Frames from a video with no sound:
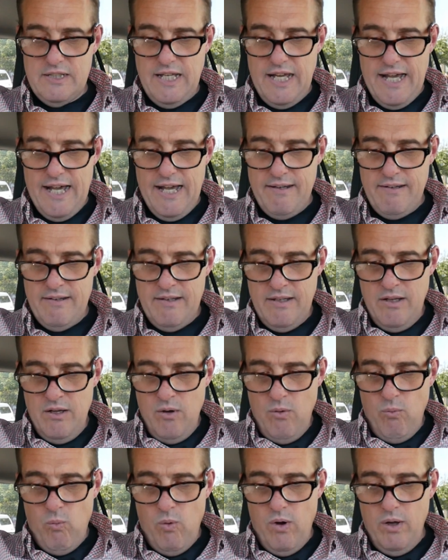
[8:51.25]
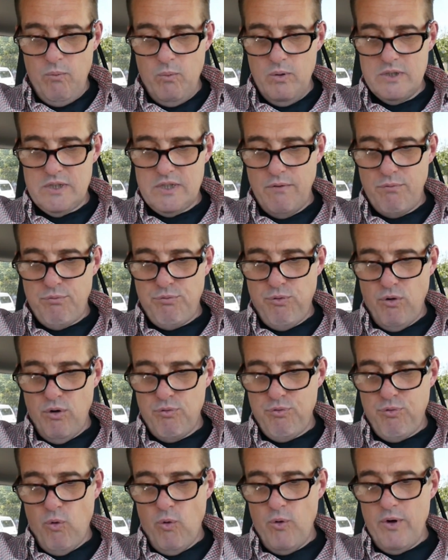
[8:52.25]
at. One was the
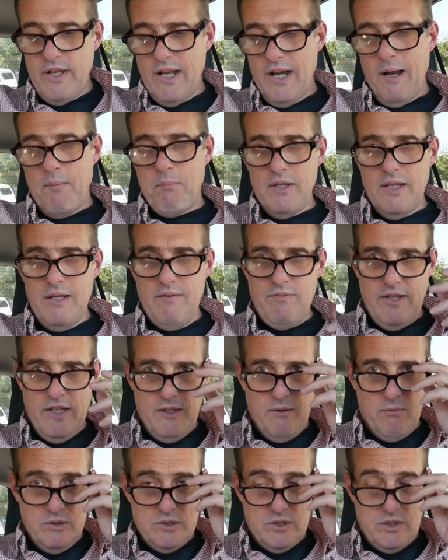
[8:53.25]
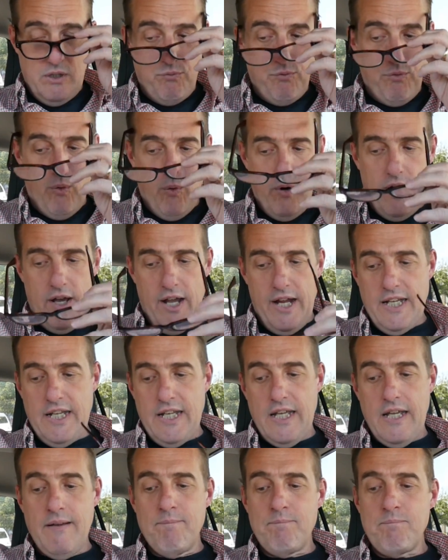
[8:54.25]
440, and I believe the other was the
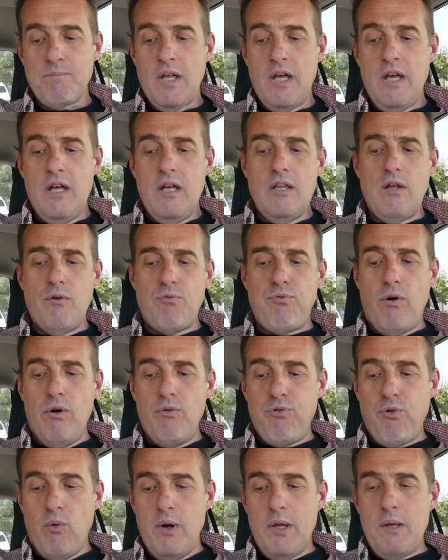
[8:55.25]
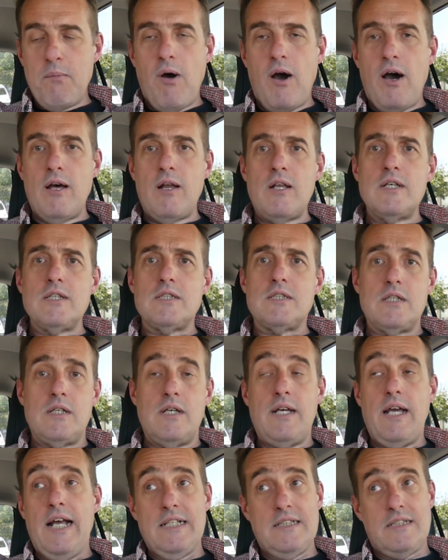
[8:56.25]
490. The 440 model, as
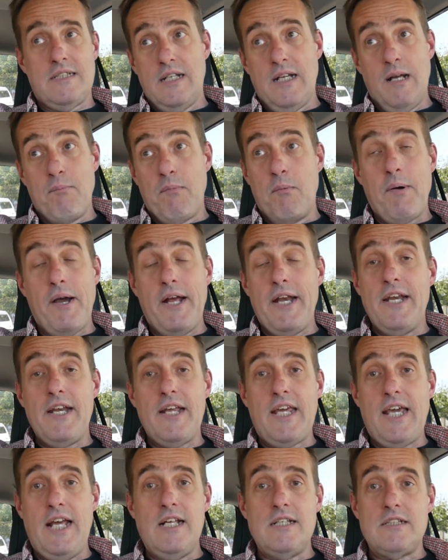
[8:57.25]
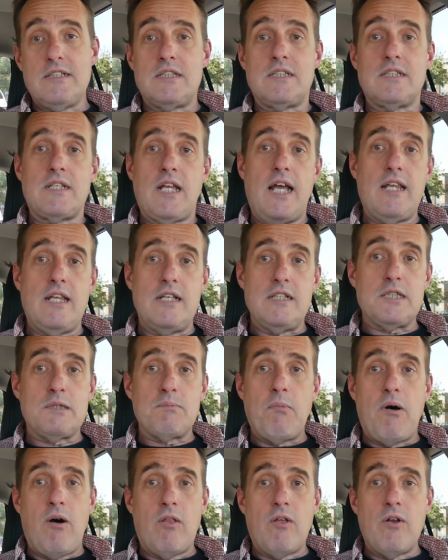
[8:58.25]
the number might indicate, is a slightly
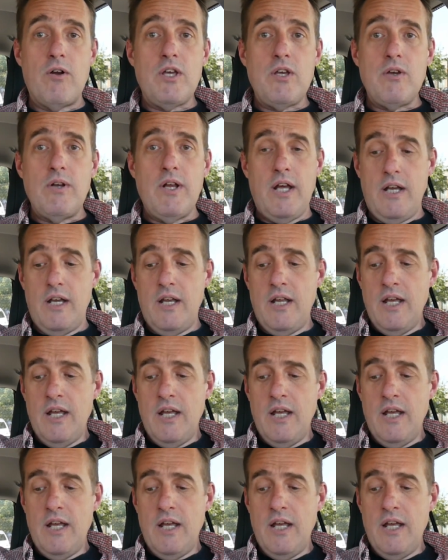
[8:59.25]
smaller unit.